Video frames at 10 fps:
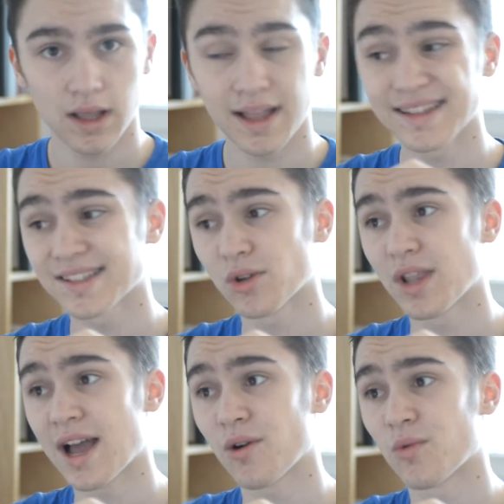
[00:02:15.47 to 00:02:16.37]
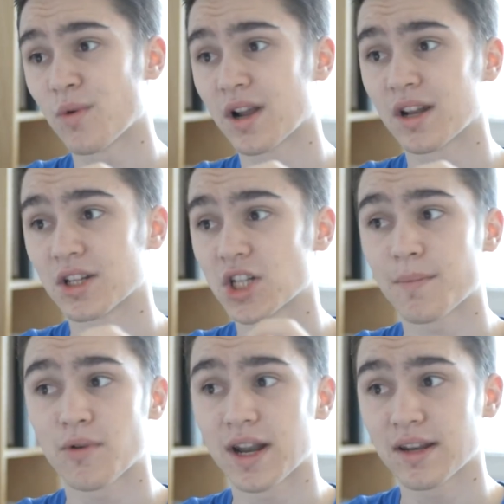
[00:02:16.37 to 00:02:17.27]
And so now we're gonna
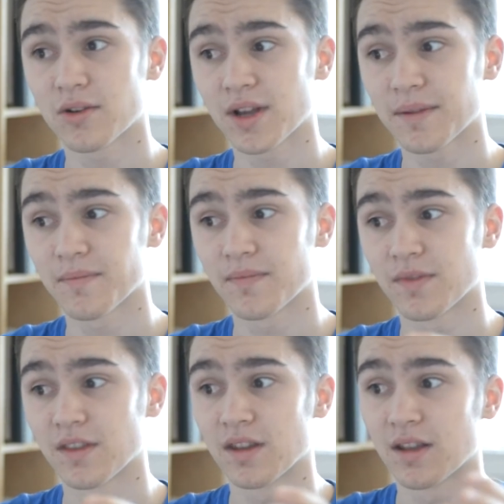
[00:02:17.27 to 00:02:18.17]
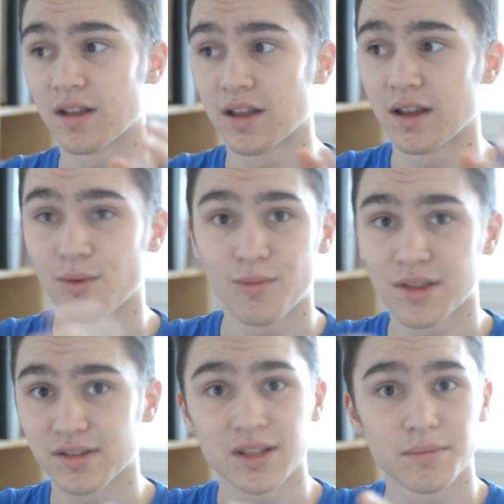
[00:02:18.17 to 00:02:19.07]
jump right into it
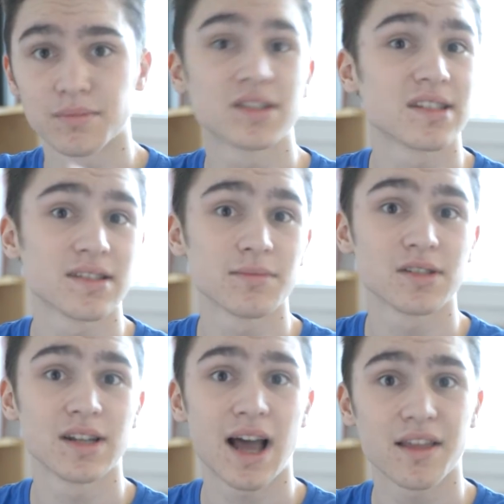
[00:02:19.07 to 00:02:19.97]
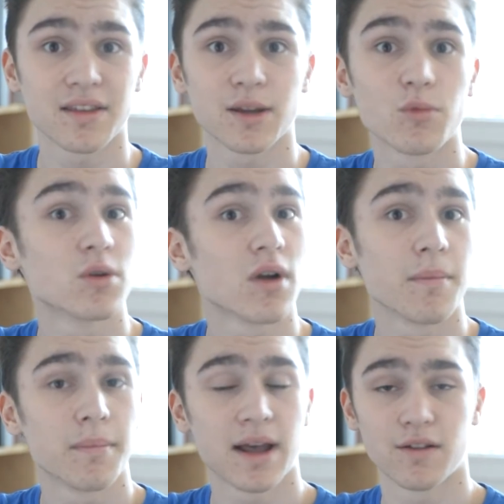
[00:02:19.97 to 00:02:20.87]
with some systems that I think would
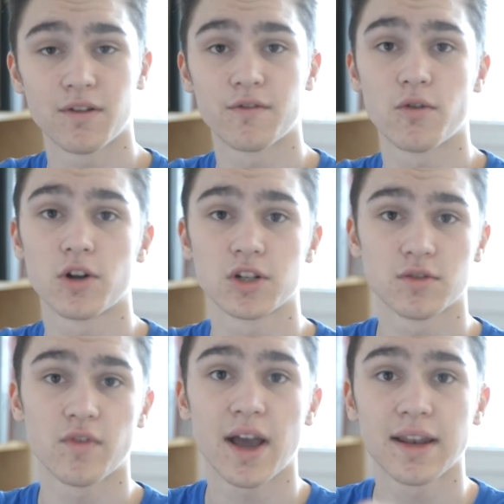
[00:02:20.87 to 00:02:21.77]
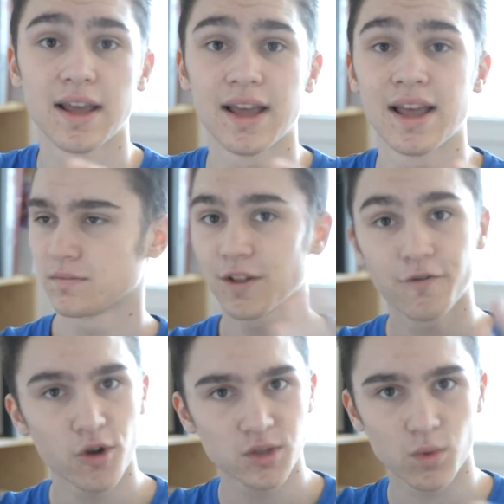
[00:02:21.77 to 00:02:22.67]
run Battlefield 4 just fine. The
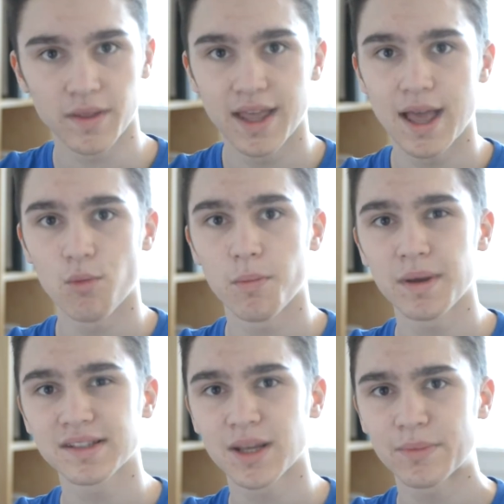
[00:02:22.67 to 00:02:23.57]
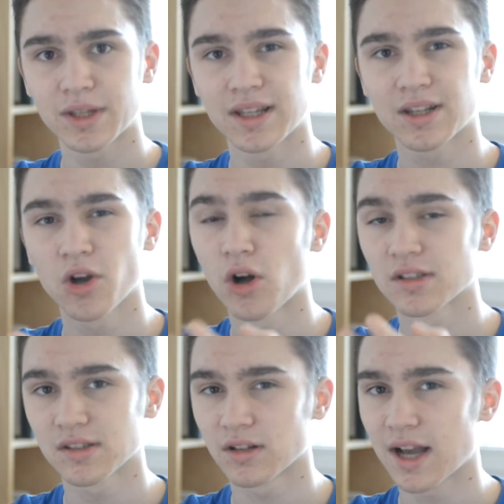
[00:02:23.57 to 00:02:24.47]
first one would be something that
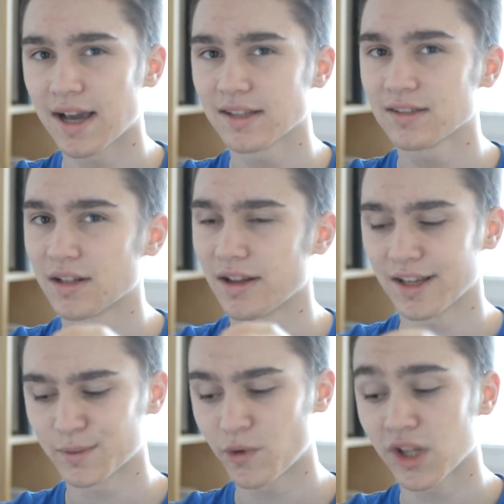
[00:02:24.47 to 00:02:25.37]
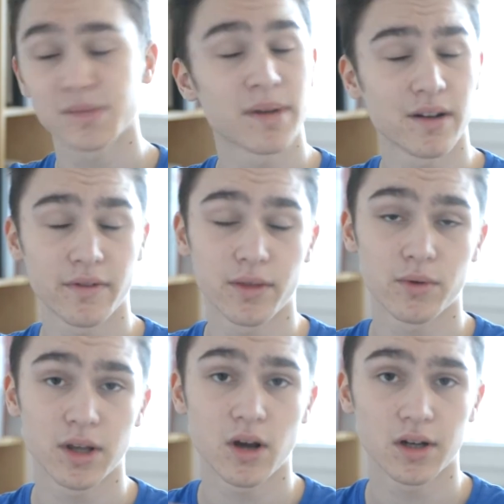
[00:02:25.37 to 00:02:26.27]
console guys that experience Battlefield
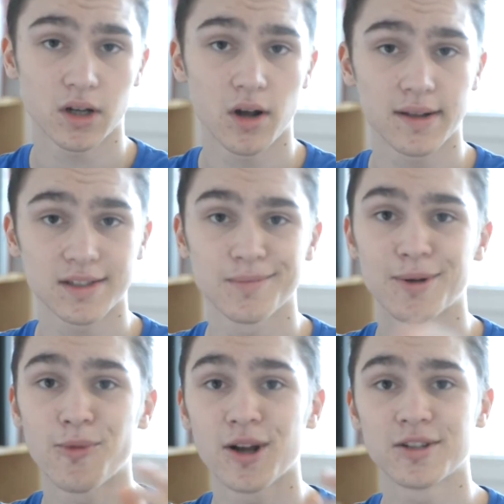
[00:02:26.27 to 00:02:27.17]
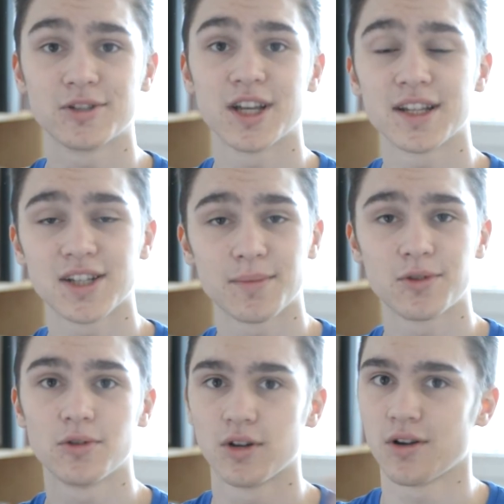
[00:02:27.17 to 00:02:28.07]
3 on the console but want to change up
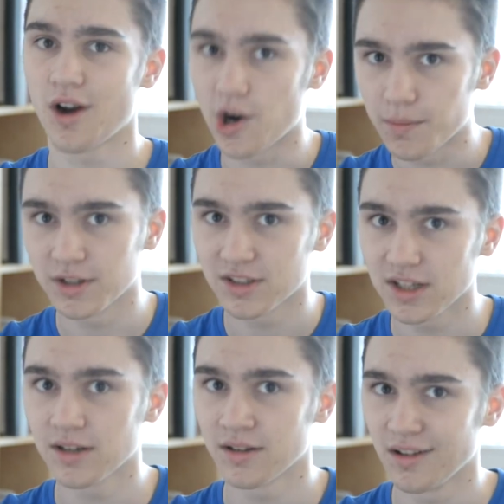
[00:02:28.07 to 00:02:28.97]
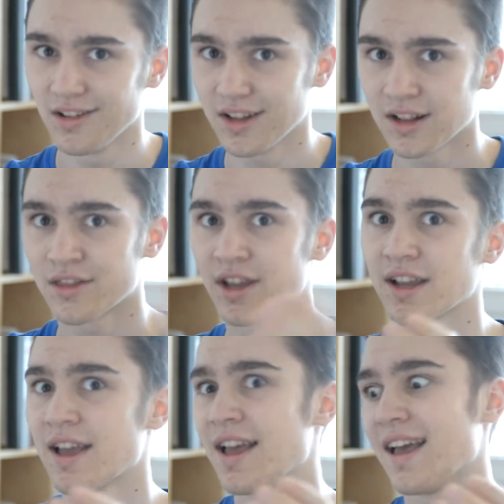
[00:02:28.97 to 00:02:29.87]
to a RPC Elite thing